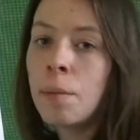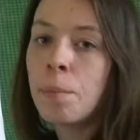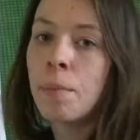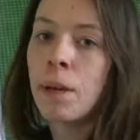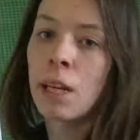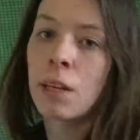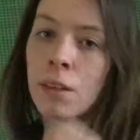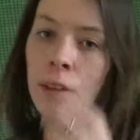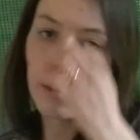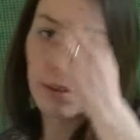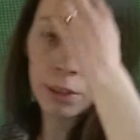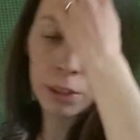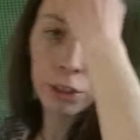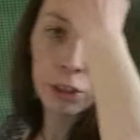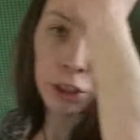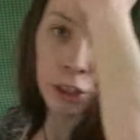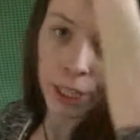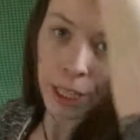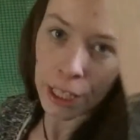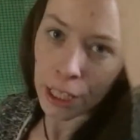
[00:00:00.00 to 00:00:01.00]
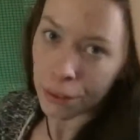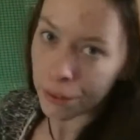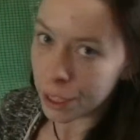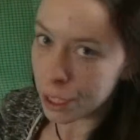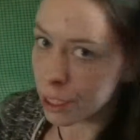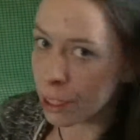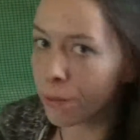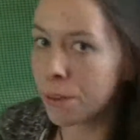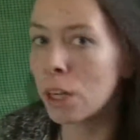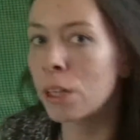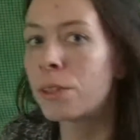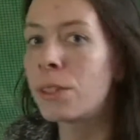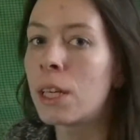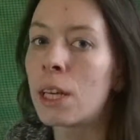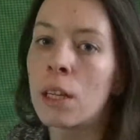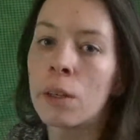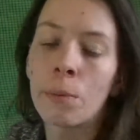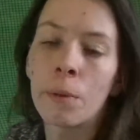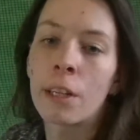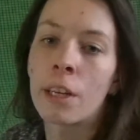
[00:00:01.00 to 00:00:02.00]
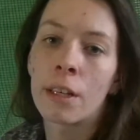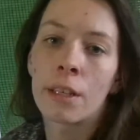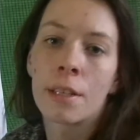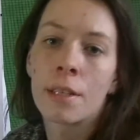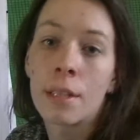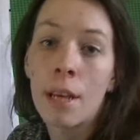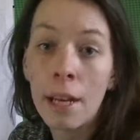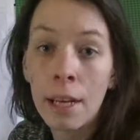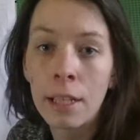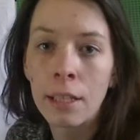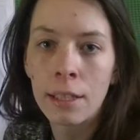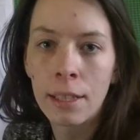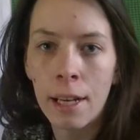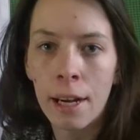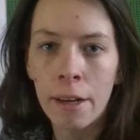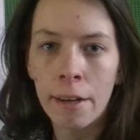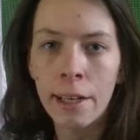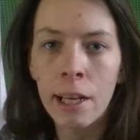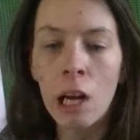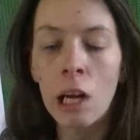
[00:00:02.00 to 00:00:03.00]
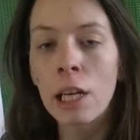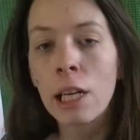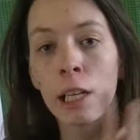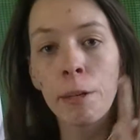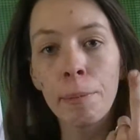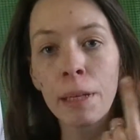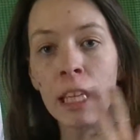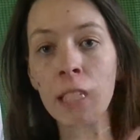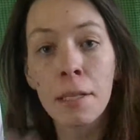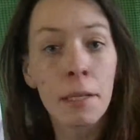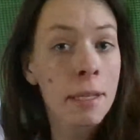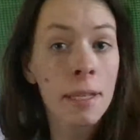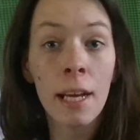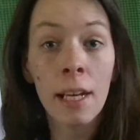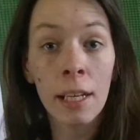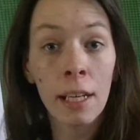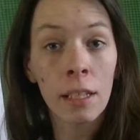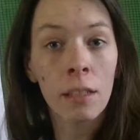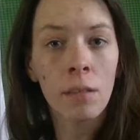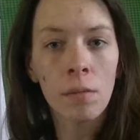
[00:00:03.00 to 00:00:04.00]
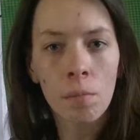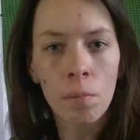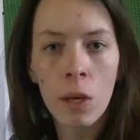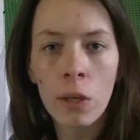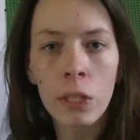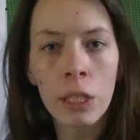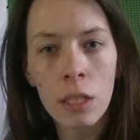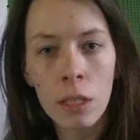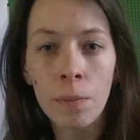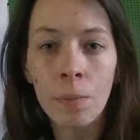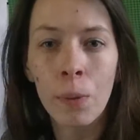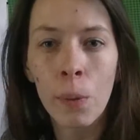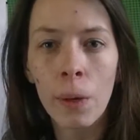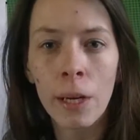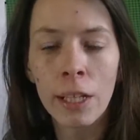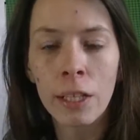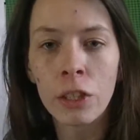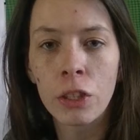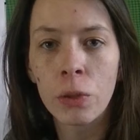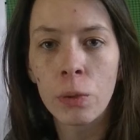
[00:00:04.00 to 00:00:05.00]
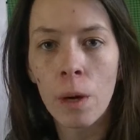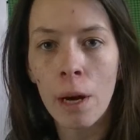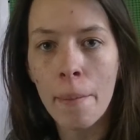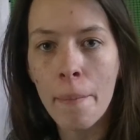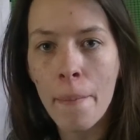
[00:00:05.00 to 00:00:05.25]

and micronutrients, first of all, dealing with our secondary, are going to be the second most important to our